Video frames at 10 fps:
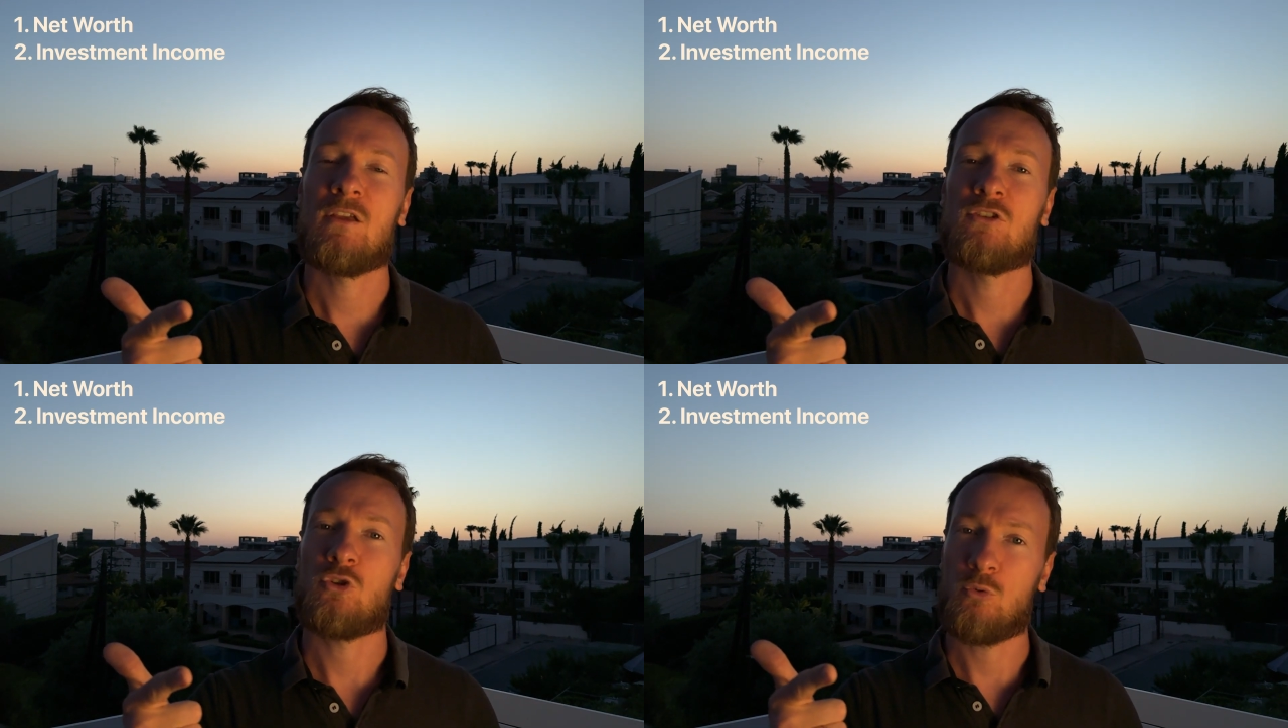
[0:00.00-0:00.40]

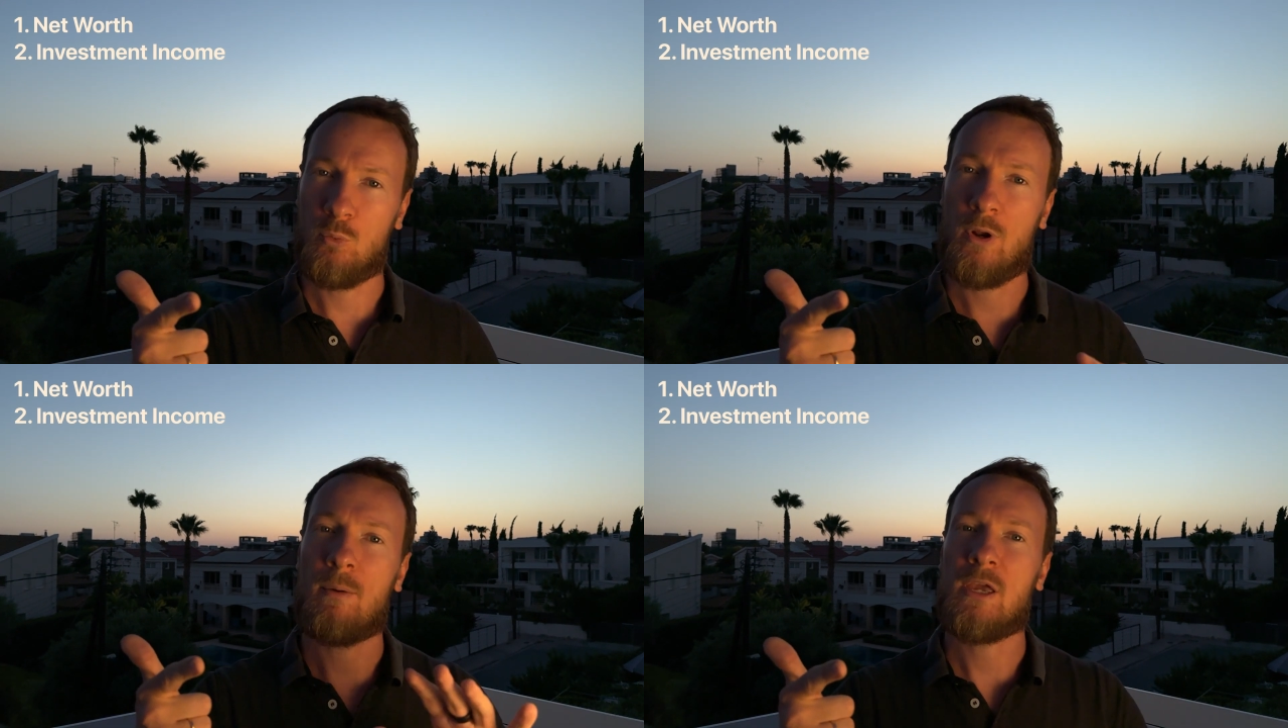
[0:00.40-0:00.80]
So you
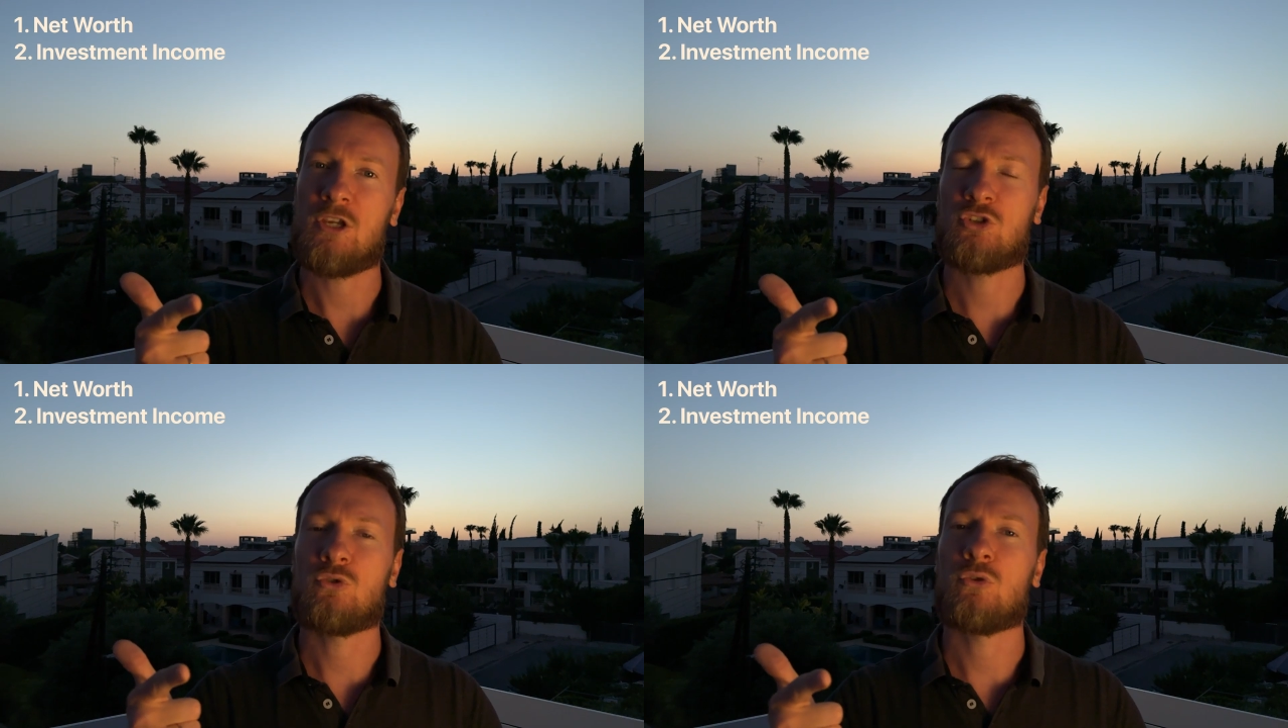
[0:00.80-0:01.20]
want to make
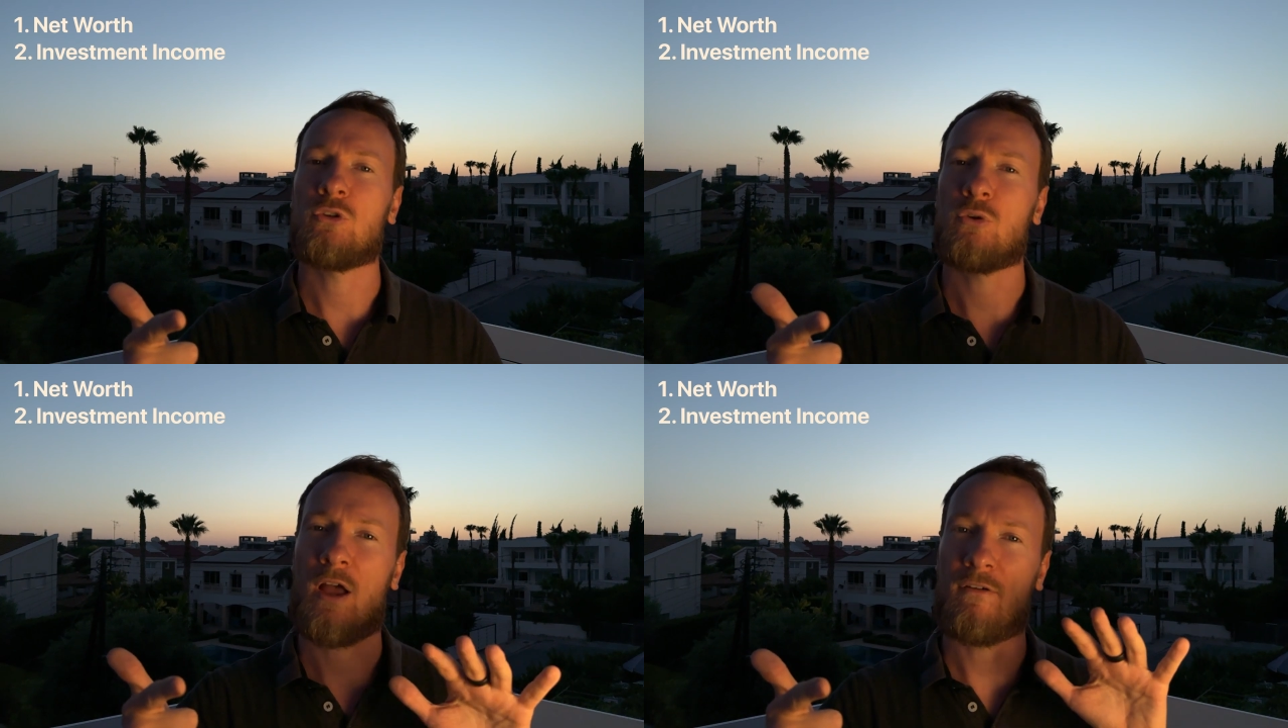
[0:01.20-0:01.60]
sure
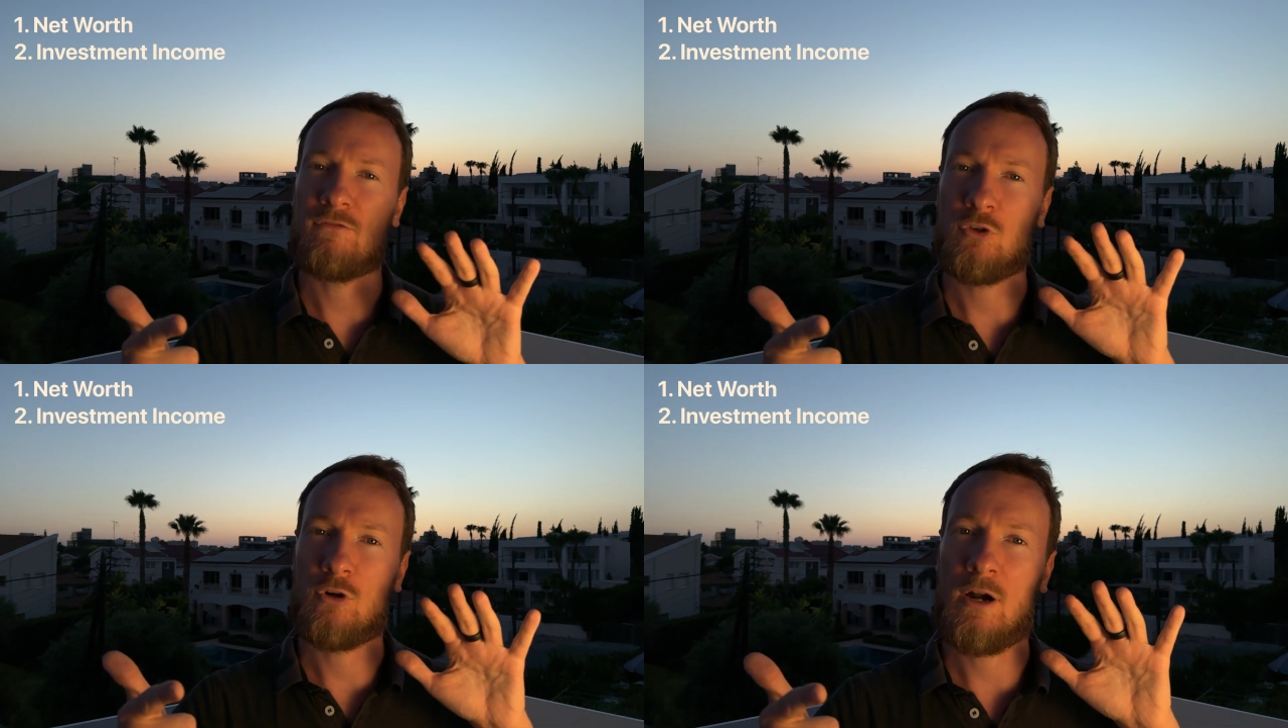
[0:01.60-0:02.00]
you have
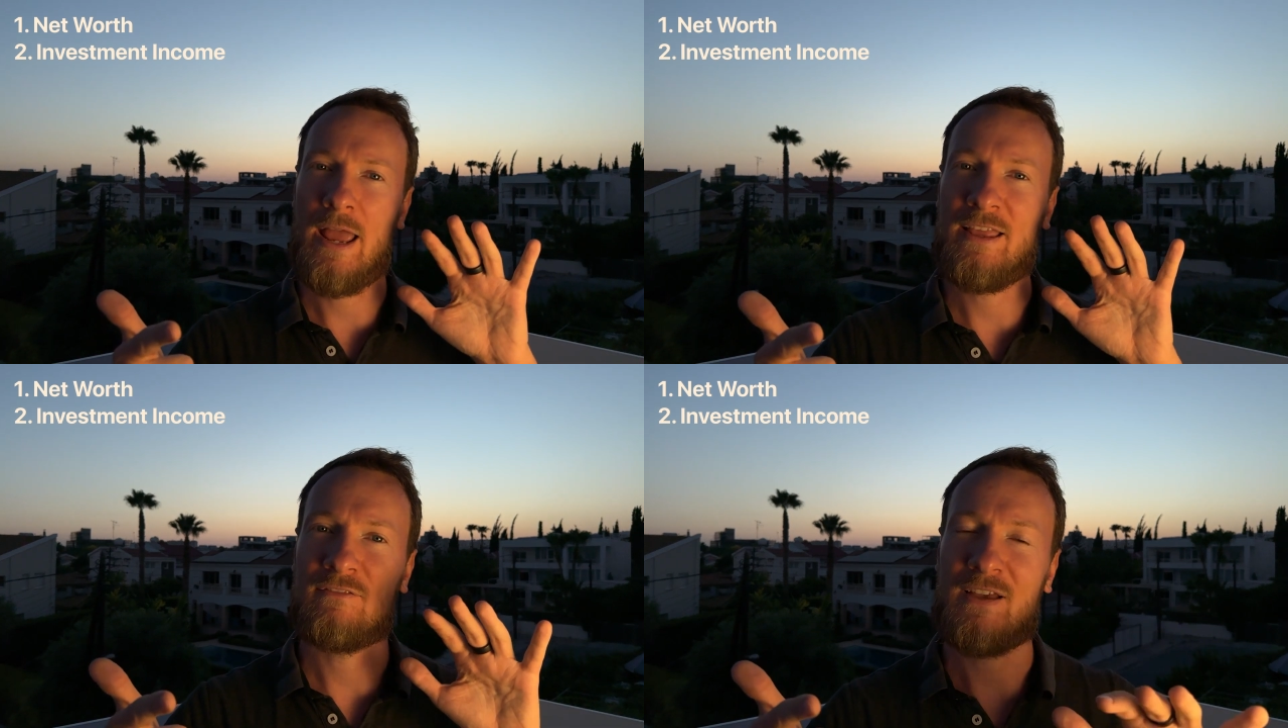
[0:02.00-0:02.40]
your
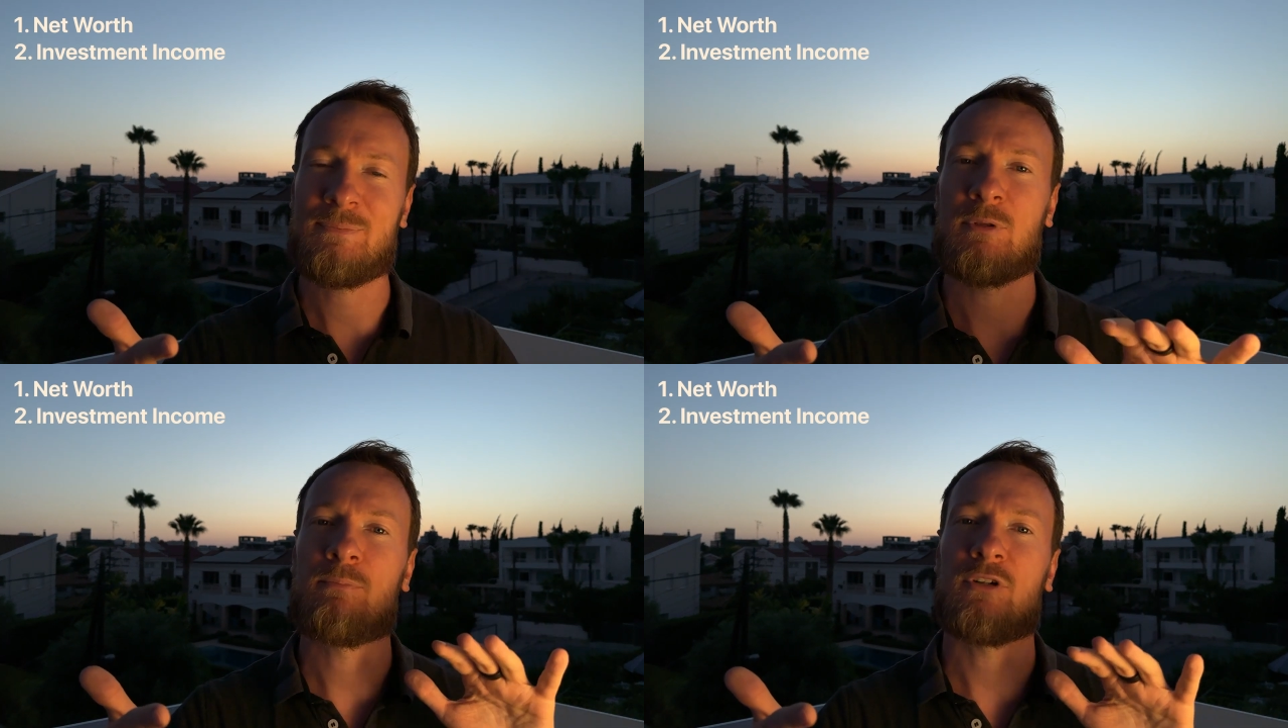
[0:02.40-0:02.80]

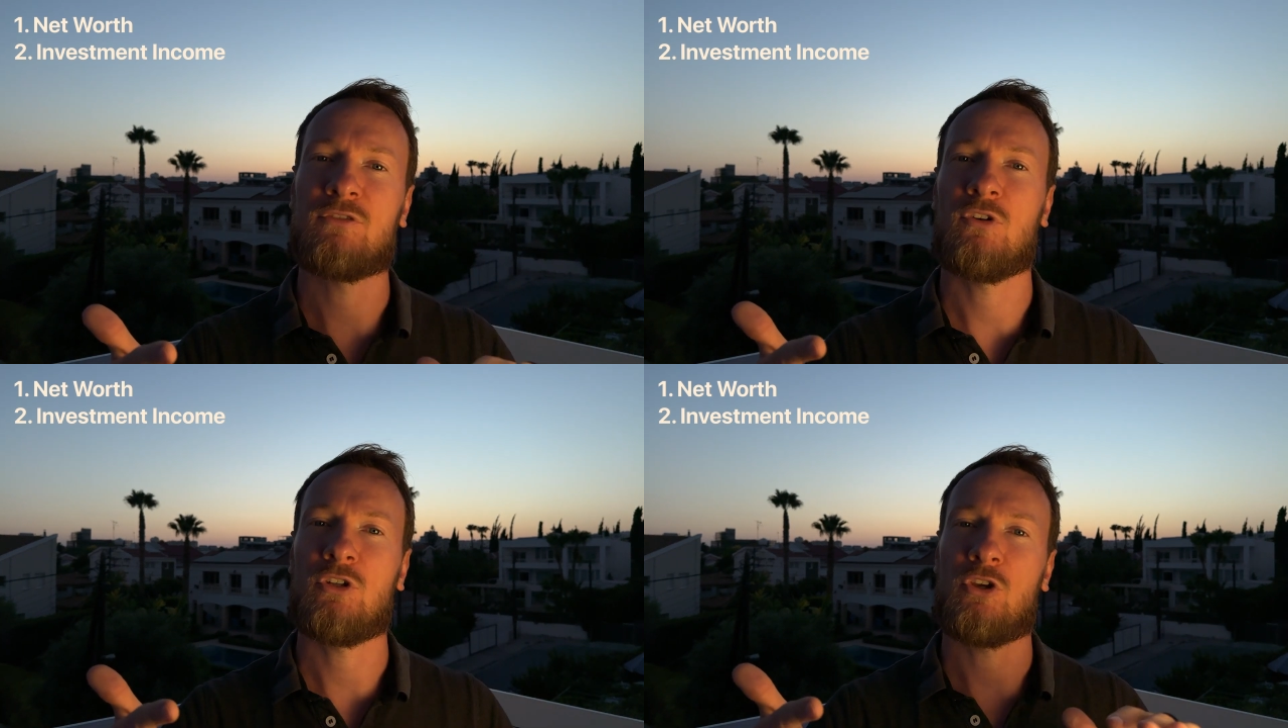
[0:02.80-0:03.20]
investment
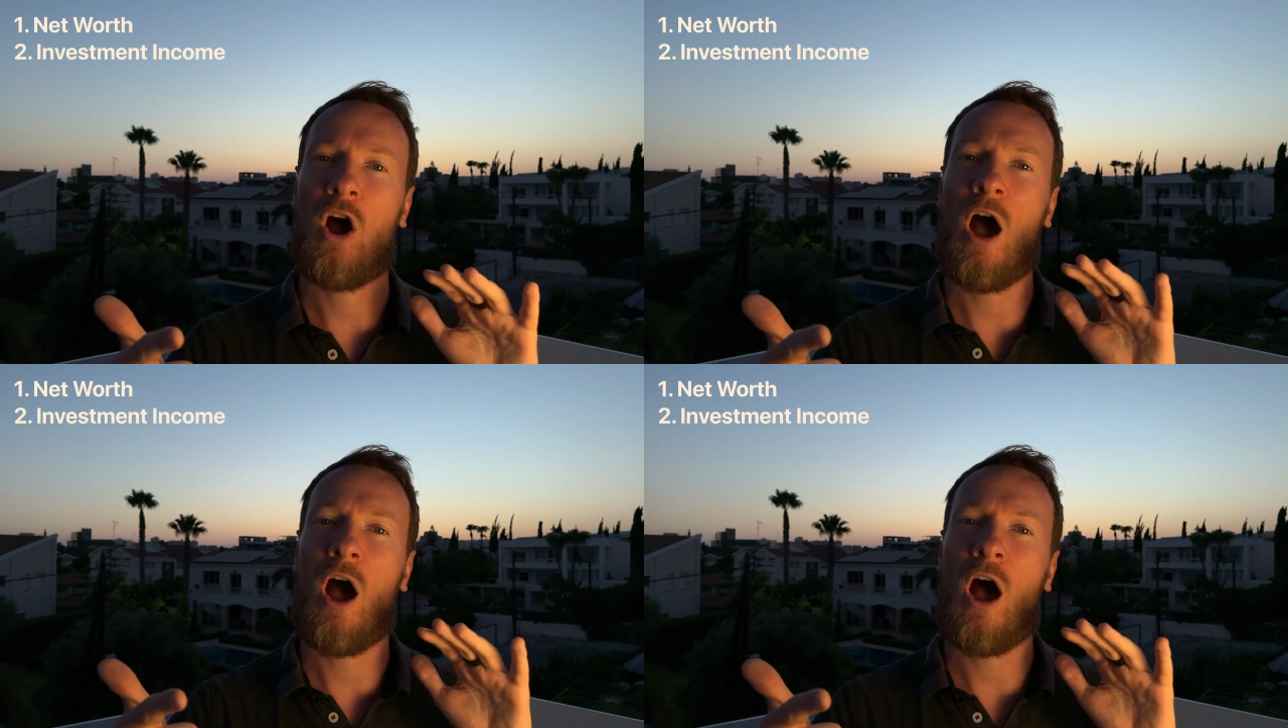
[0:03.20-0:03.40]
portfolio